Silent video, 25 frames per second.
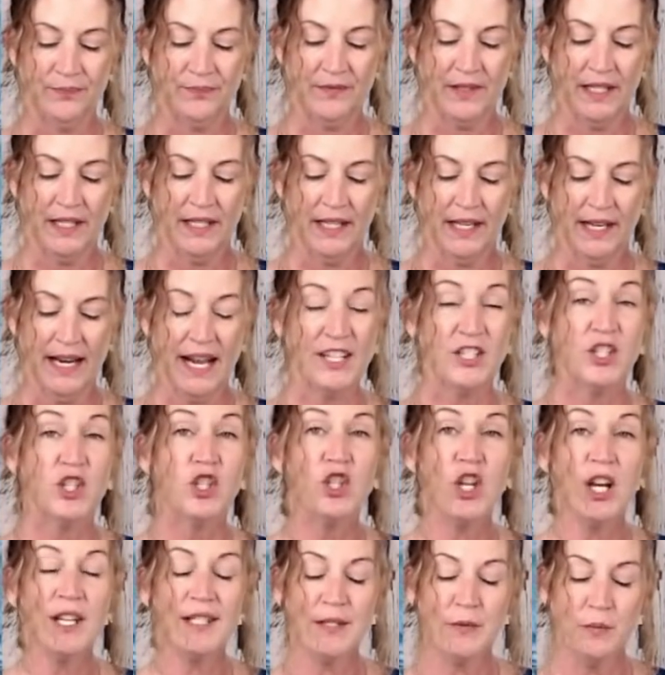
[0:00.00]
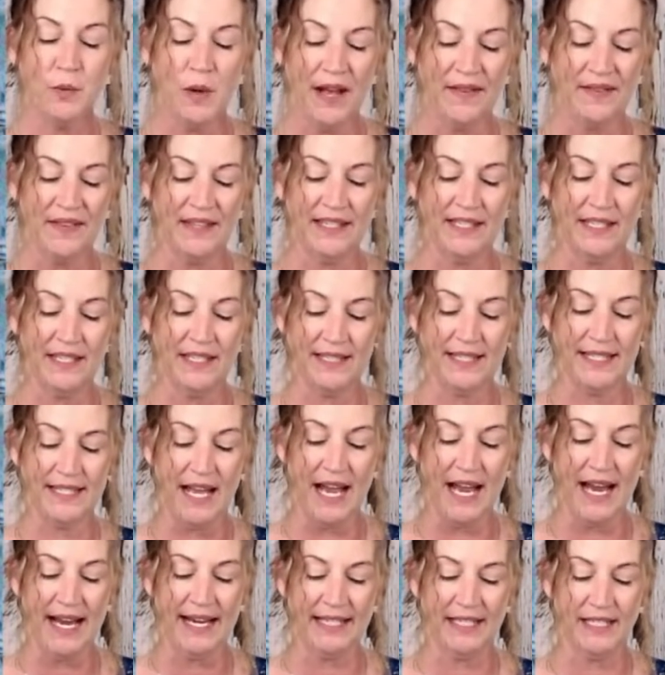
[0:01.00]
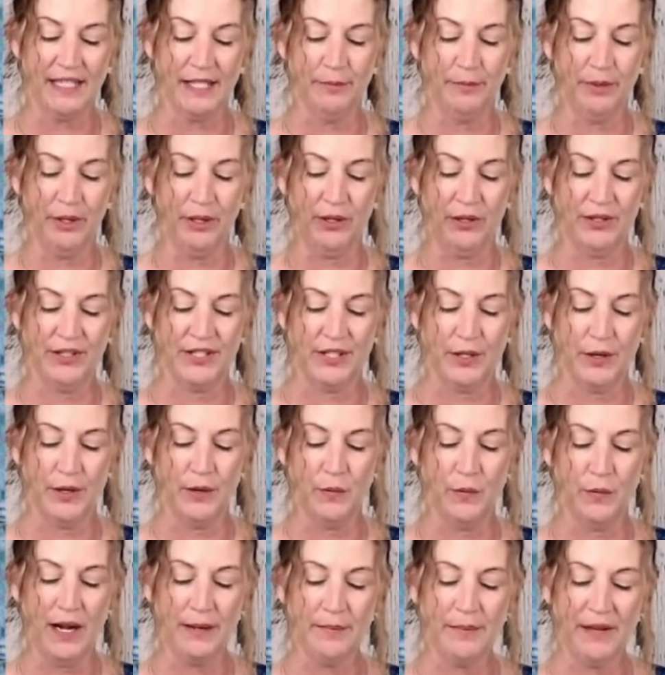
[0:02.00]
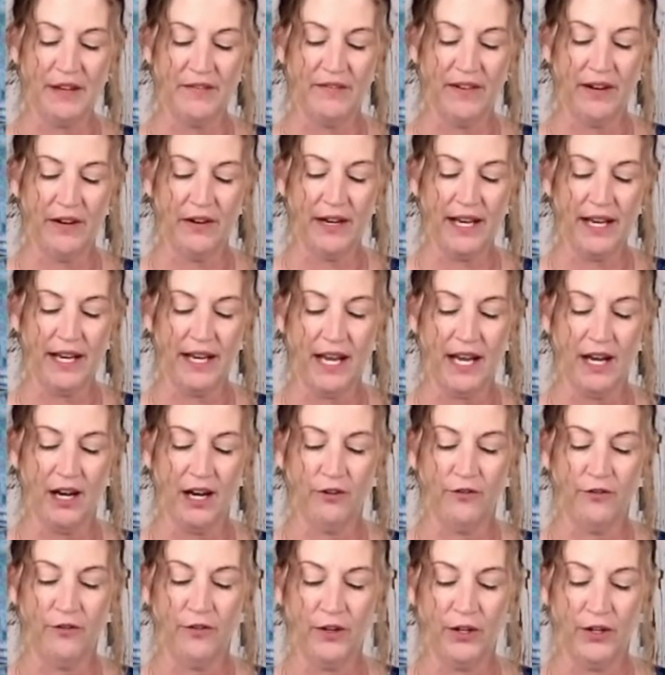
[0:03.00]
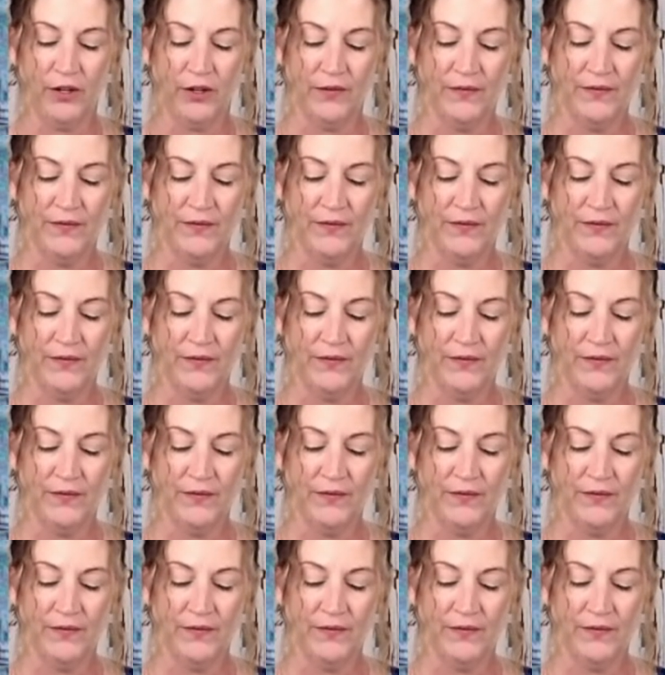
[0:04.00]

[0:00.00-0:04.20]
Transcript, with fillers: And I just want the design to burn, so I want to be very careful